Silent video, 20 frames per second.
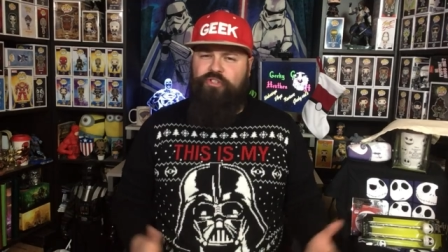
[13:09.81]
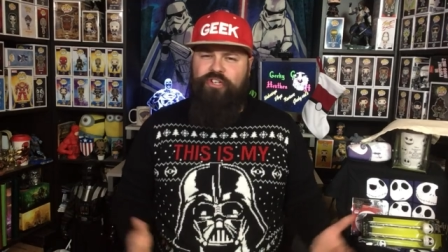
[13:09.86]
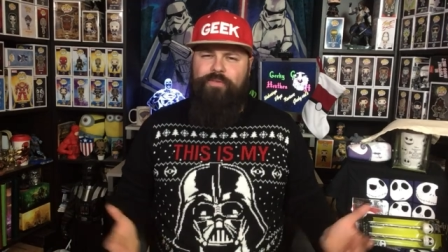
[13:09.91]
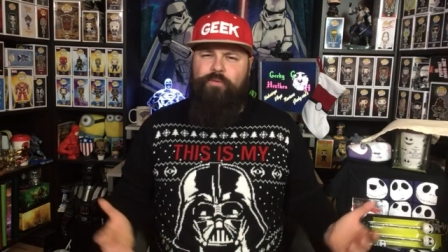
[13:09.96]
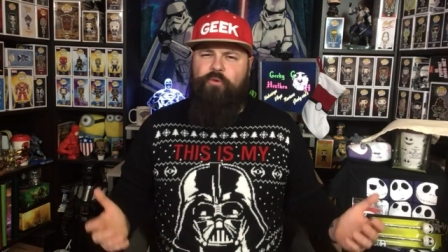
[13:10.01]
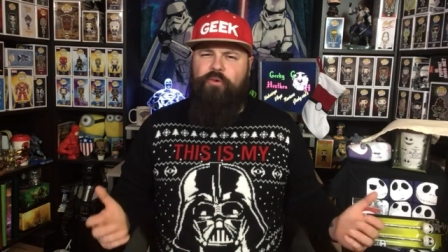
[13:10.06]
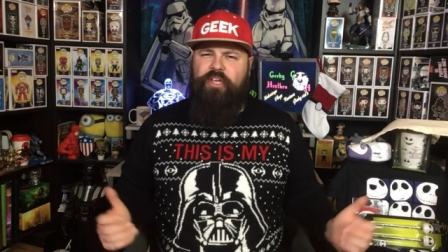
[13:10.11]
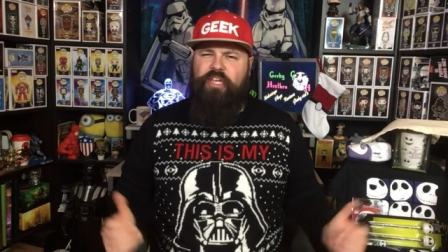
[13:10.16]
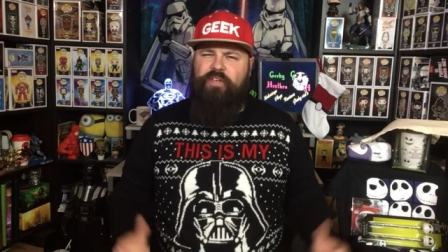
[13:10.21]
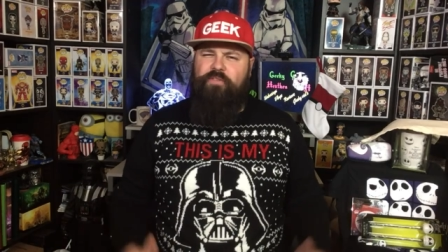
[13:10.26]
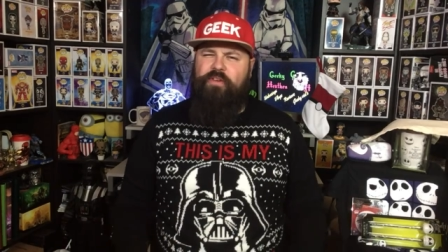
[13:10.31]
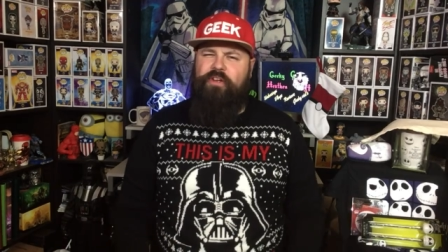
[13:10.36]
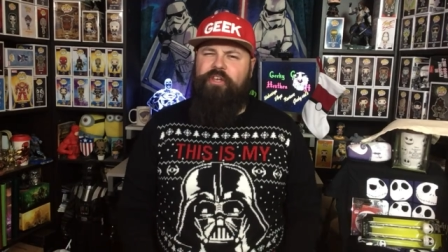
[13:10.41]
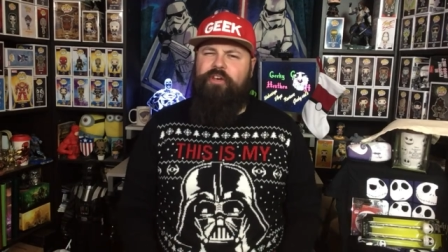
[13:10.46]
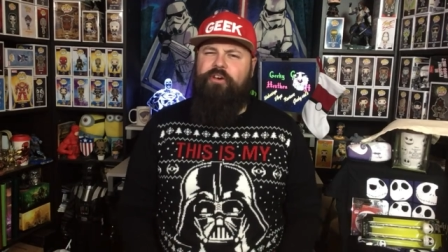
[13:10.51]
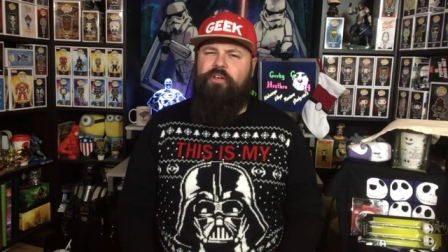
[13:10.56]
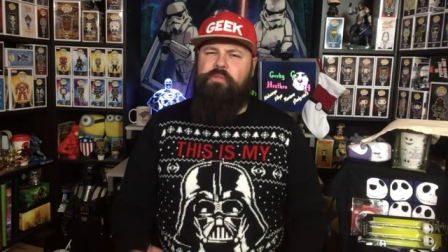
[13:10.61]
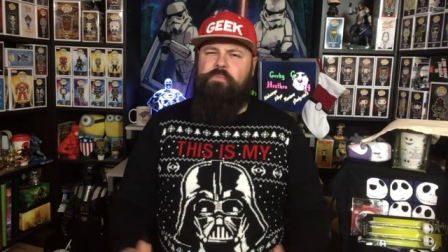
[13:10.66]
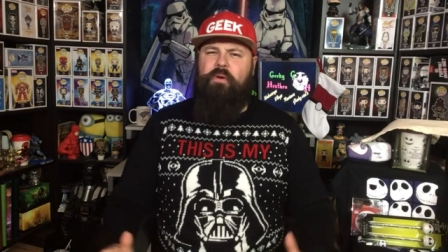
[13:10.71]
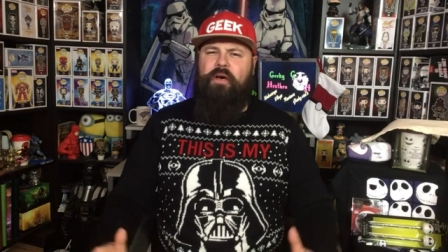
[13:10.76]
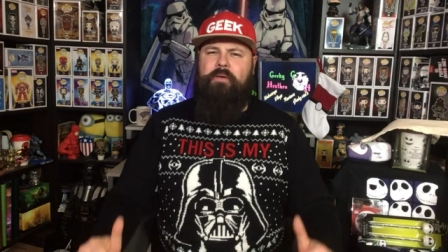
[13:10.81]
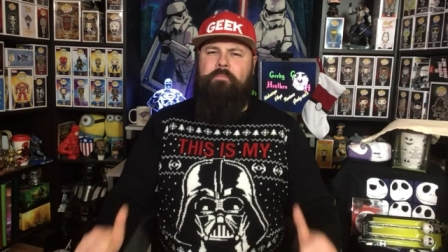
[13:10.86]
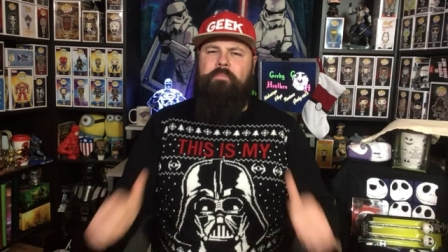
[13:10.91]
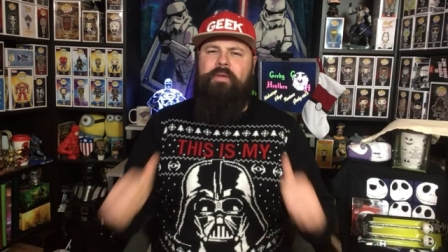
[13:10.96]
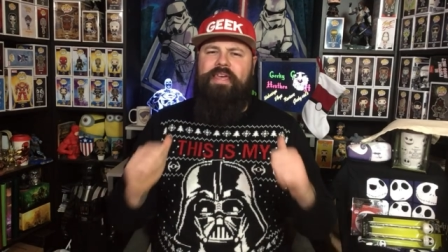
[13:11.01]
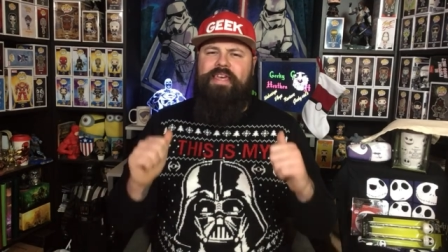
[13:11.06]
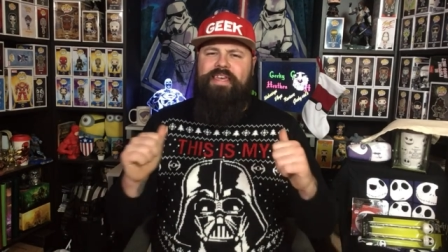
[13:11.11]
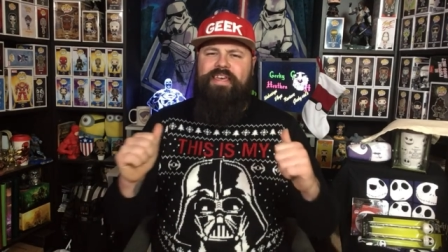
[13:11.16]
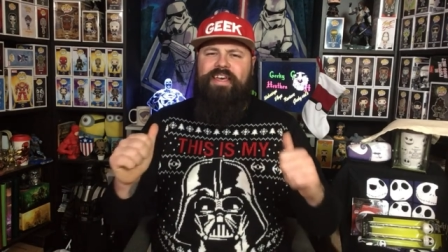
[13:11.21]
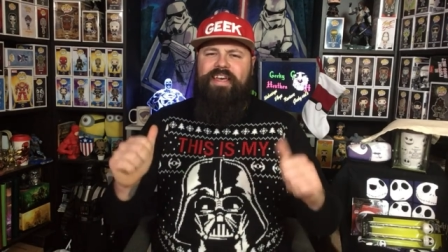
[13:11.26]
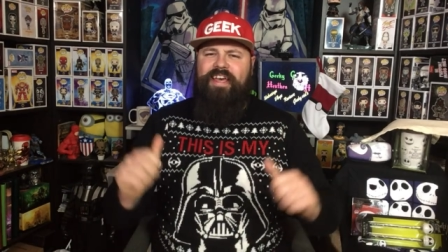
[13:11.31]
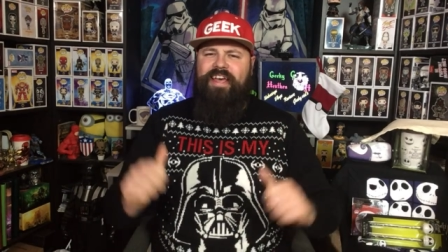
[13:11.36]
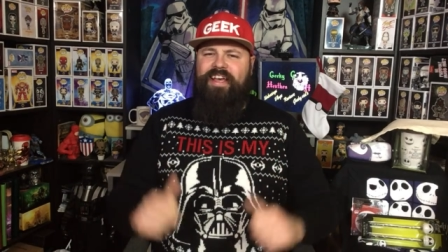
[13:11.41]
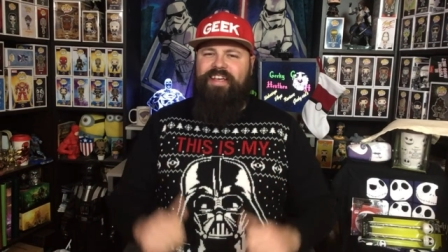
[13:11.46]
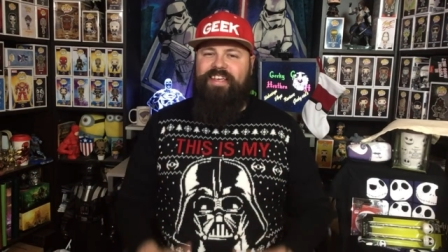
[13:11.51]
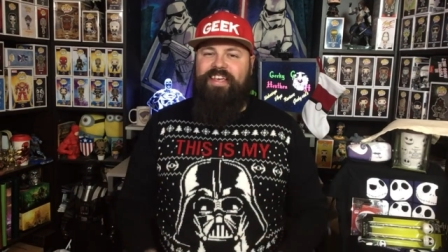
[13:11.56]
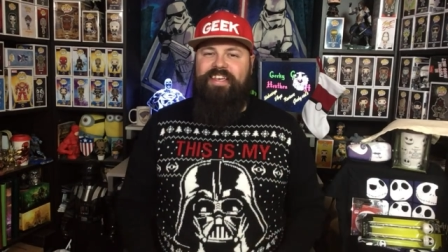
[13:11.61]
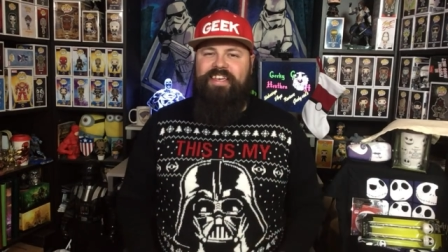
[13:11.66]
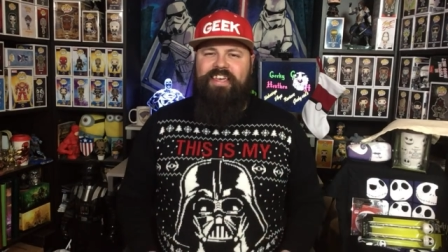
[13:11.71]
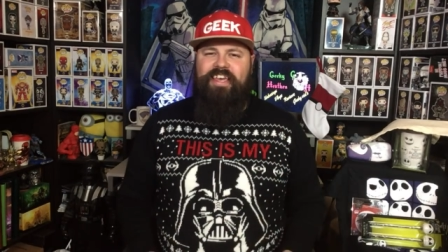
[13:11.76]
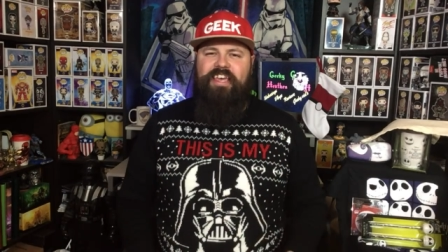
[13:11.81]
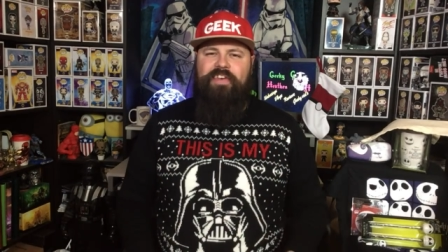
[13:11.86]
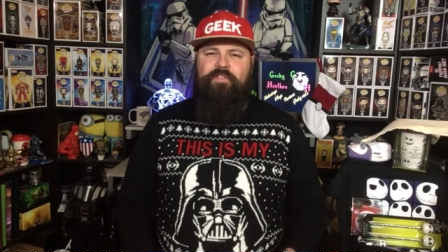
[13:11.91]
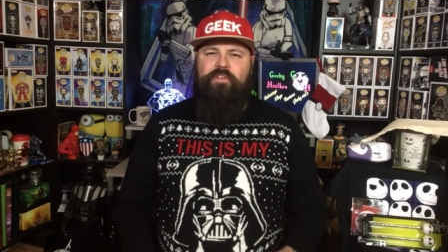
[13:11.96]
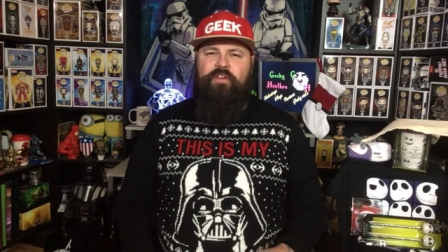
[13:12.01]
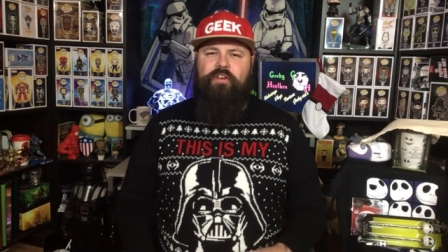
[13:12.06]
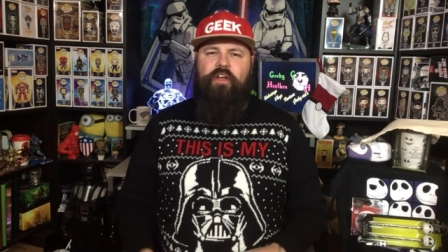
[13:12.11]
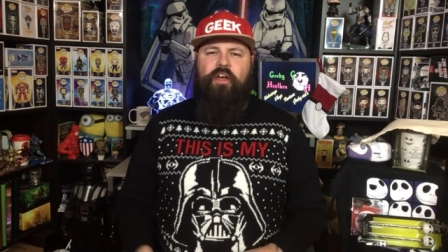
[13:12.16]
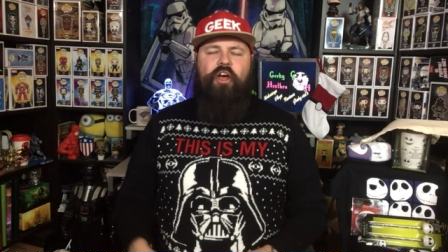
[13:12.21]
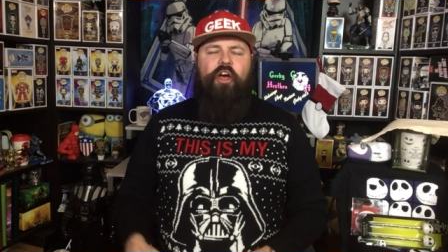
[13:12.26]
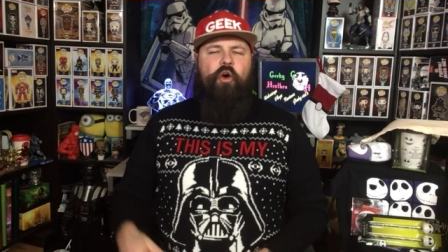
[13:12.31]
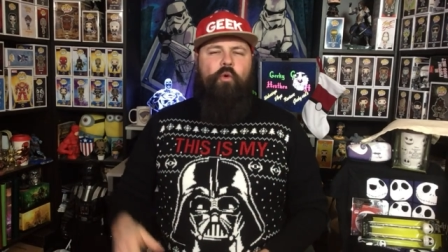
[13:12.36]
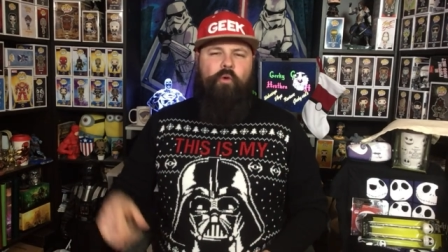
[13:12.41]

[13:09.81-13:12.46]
general geeky videos by me, Geeky Heathen.